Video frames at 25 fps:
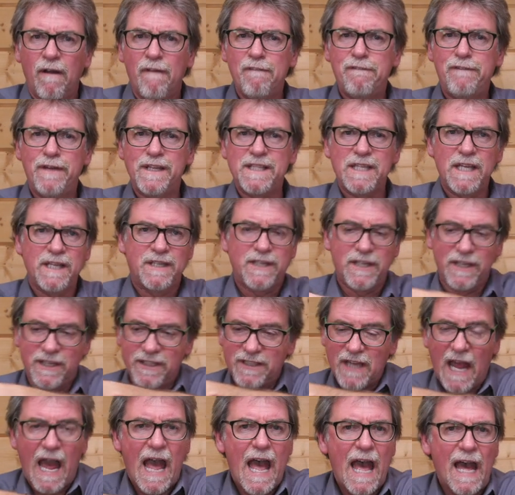Visit
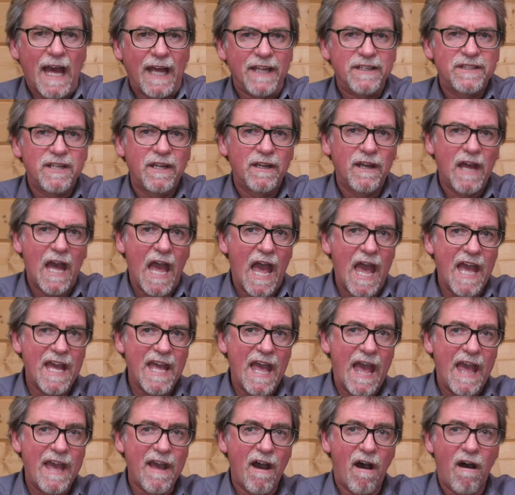us at
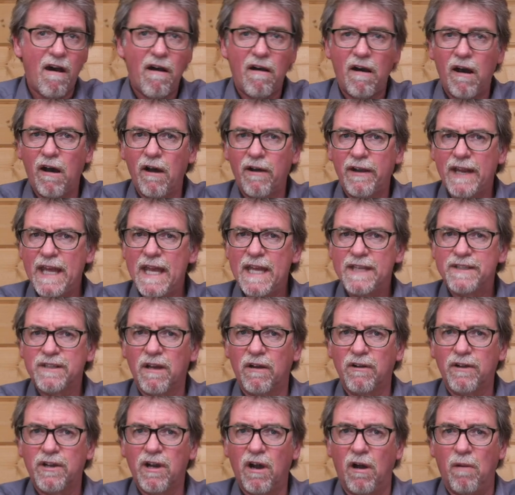
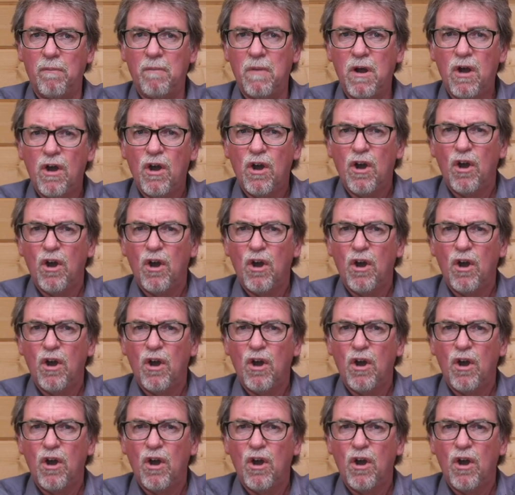aaronair.com,